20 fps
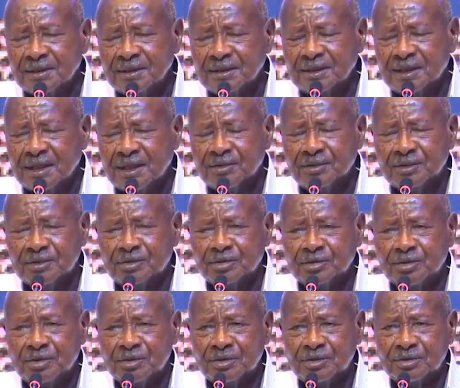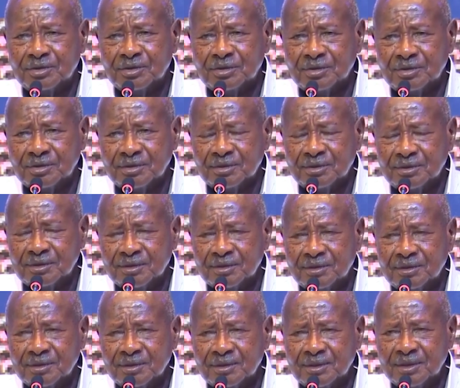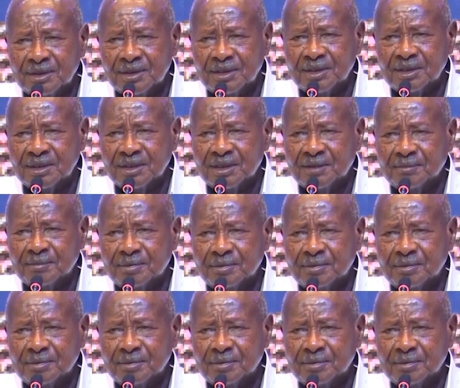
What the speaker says: how it all ended up